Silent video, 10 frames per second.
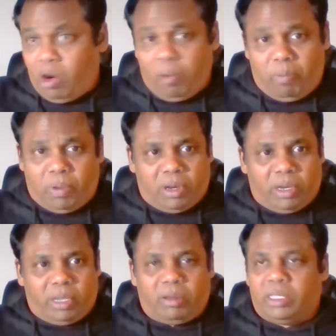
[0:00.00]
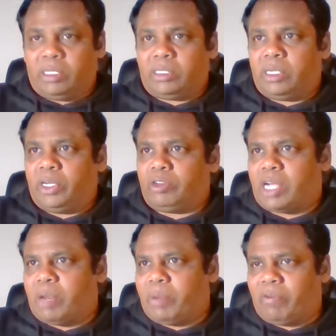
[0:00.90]
hope this new
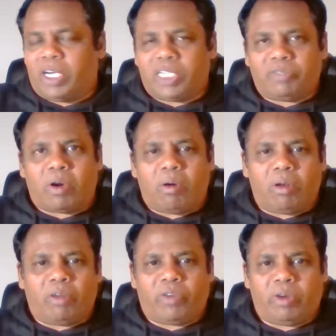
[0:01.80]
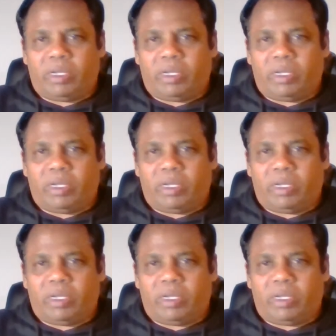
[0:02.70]
timing works for all of you.